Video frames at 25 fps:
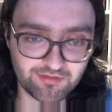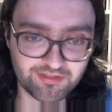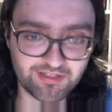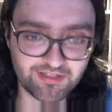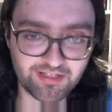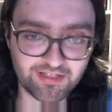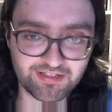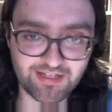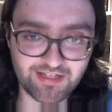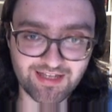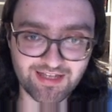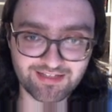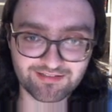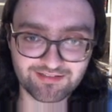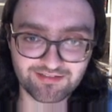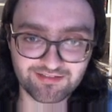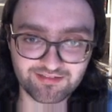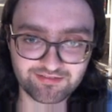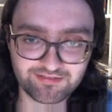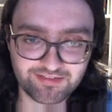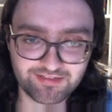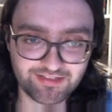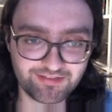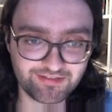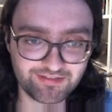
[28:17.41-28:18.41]

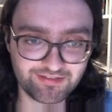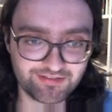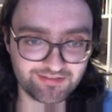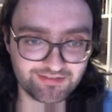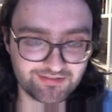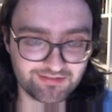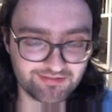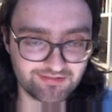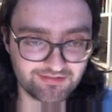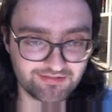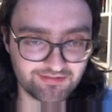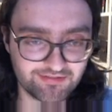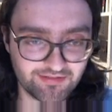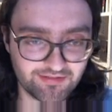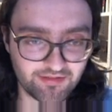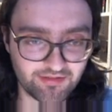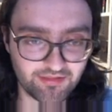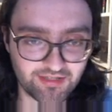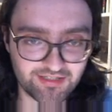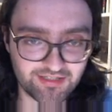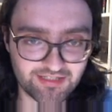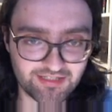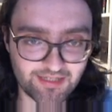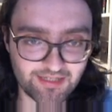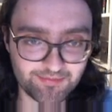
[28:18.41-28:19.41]
diagonals here.
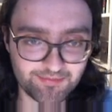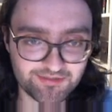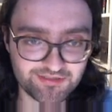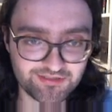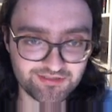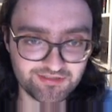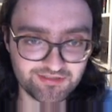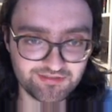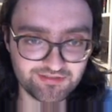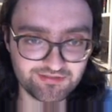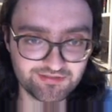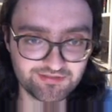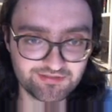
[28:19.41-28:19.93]
They capture.